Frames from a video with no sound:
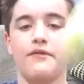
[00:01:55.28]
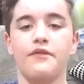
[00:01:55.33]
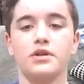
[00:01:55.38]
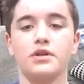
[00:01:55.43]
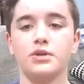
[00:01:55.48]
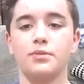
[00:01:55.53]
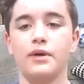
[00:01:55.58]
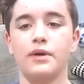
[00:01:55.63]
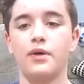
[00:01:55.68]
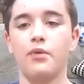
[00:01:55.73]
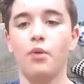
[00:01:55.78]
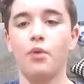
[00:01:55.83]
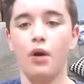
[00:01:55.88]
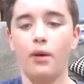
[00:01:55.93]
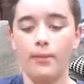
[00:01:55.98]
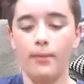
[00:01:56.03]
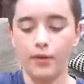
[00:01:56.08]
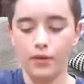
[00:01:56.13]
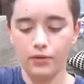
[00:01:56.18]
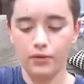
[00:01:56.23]
to play
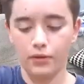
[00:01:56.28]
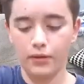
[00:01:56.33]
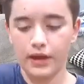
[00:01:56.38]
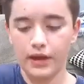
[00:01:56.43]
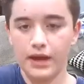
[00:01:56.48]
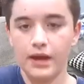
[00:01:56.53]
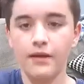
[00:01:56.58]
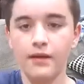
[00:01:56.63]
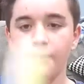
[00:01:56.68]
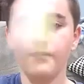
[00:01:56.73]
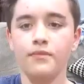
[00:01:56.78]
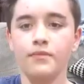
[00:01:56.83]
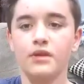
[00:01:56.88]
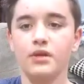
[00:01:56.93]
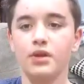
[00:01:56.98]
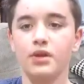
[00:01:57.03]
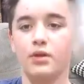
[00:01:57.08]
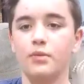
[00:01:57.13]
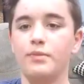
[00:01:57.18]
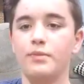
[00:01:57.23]

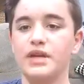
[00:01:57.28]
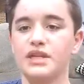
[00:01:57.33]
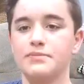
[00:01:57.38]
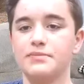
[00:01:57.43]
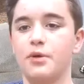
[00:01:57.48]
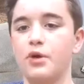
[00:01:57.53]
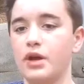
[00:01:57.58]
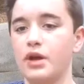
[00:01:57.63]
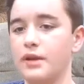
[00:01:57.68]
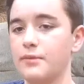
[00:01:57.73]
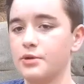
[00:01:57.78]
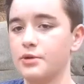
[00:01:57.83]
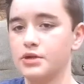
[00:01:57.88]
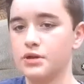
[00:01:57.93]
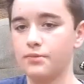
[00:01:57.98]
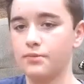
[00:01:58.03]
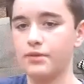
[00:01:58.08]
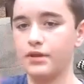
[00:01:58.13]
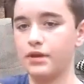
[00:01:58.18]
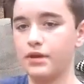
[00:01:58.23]
a little baseball game or
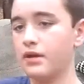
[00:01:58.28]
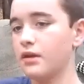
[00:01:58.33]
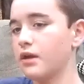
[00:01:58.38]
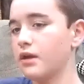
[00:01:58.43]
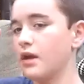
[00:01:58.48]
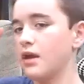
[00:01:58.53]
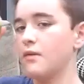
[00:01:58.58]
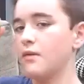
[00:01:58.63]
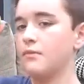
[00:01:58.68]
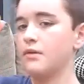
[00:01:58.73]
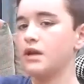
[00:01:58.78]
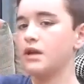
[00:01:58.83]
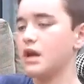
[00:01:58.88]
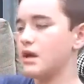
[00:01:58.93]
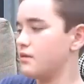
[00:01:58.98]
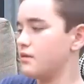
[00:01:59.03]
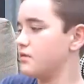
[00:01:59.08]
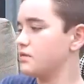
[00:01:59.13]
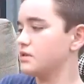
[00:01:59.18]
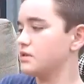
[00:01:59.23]
something. Yeah,
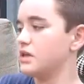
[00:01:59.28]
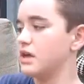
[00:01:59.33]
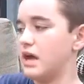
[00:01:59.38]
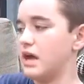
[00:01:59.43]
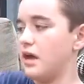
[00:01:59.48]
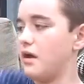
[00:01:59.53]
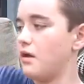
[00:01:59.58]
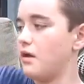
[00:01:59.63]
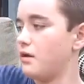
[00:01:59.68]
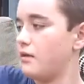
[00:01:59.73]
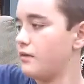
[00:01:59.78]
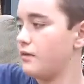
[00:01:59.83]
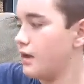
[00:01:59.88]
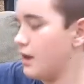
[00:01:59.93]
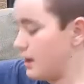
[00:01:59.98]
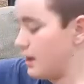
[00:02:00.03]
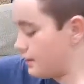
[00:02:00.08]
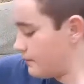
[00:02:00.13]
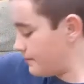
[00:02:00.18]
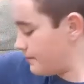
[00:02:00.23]
there's that. And
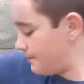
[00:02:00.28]
then